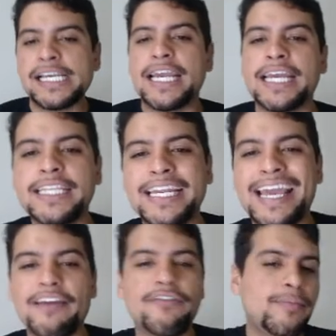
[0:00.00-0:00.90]
And
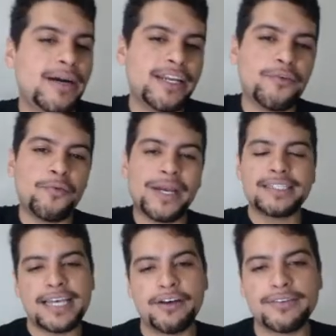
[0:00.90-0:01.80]
then everybody
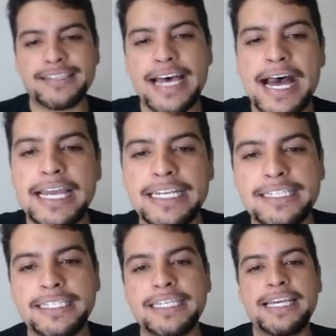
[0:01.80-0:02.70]
went
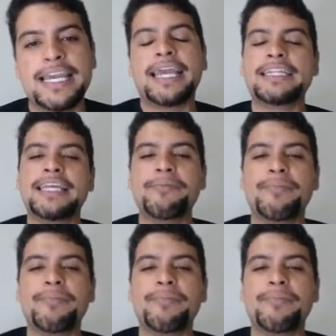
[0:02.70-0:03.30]
outside and they